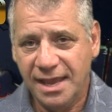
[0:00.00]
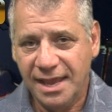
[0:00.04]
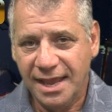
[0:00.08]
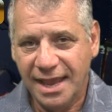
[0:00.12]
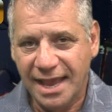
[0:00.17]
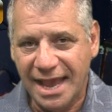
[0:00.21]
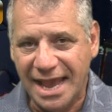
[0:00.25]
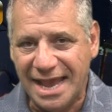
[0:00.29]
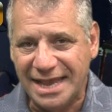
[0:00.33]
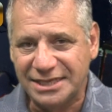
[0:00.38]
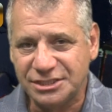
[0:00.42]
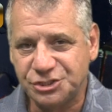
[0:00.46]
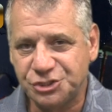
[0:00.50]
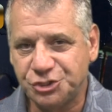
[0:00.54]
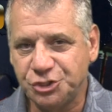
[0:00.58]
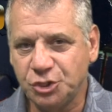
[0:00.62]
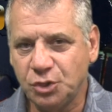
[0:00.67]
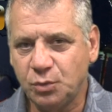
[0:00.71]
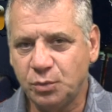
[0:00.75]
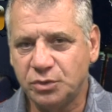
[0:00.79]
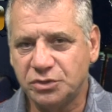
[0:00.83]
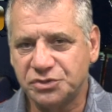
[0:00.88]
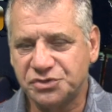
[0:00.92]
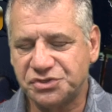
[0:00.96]
As you
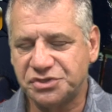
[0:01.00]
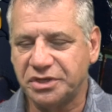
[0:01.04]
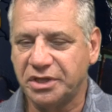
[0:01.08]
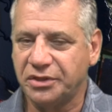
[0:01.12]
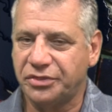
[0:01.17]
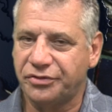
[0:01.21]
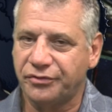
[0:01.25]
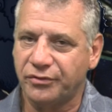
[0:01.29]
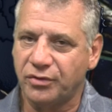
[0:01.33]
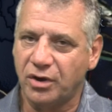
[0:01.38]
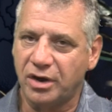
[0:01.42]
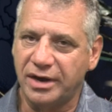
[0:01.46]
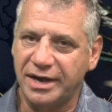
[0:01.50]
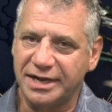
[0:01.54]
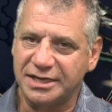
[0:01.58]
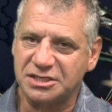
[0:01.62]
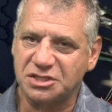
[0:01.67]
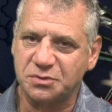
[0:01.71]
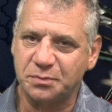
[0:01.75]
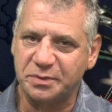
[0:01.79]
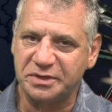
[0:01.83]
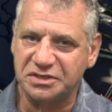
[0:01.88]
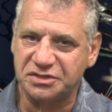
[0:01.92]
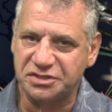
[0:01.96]
will see through our
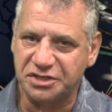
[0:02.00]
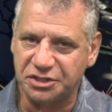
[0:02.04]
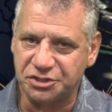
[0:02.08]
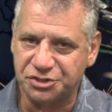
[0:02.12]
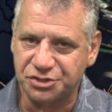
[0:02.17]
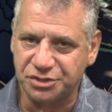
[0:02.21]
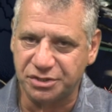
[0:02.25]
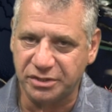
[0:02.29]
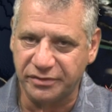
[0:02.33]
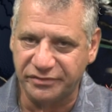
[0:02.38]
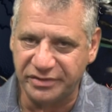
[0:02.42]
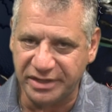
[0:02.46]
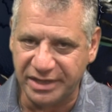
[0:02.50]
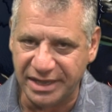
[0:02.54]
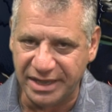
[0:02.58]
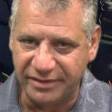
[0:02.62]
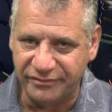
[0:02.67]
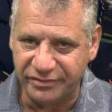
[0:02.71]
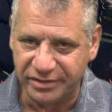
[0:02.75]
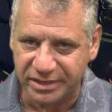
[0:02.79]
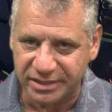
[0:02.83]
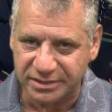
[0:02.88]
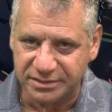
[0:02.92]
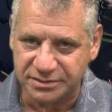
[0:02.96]
exposition of the
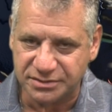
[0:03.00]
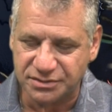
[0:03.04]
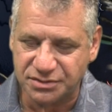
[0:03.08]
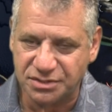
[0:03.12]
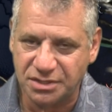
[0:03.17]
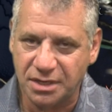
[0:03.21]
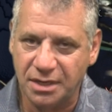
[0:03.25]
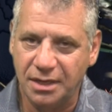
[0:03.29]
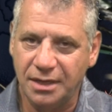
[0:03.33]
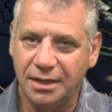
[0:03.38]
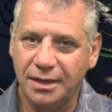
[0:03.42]
evidence,